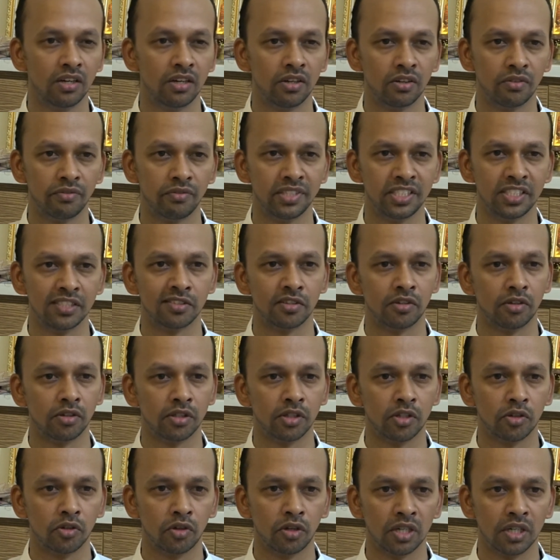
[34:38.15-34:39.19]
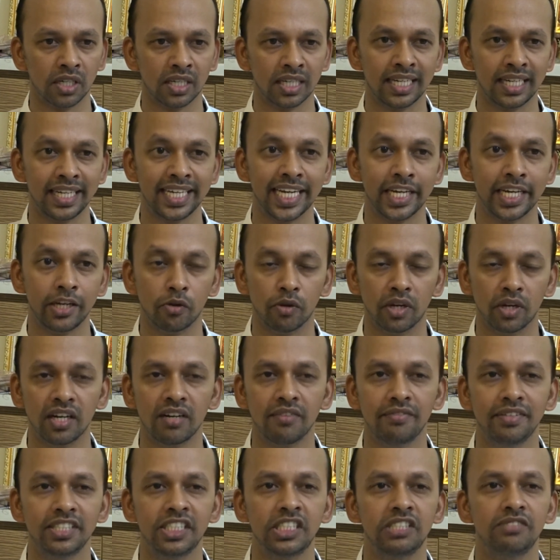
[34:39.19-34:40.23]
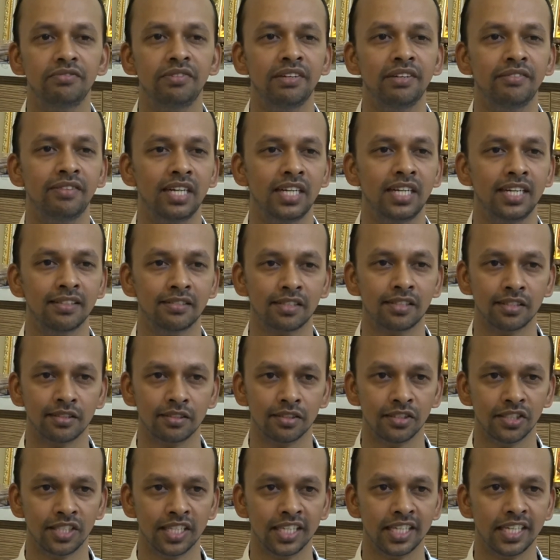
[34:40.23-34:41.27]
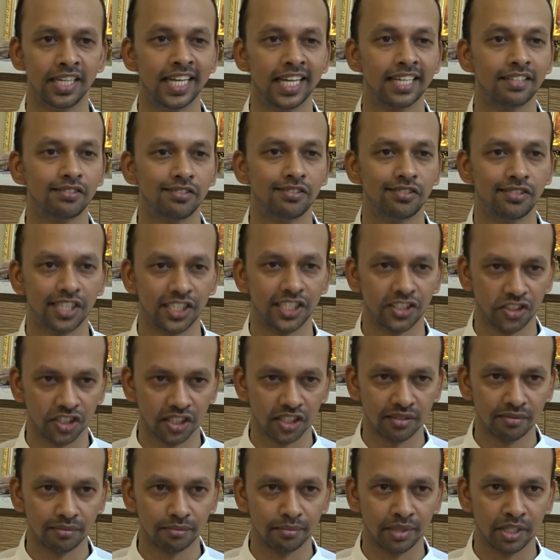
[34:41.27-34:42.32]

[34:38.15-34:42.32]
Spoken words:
or which is also called Kriya Yoga, which we will discuss in the next session,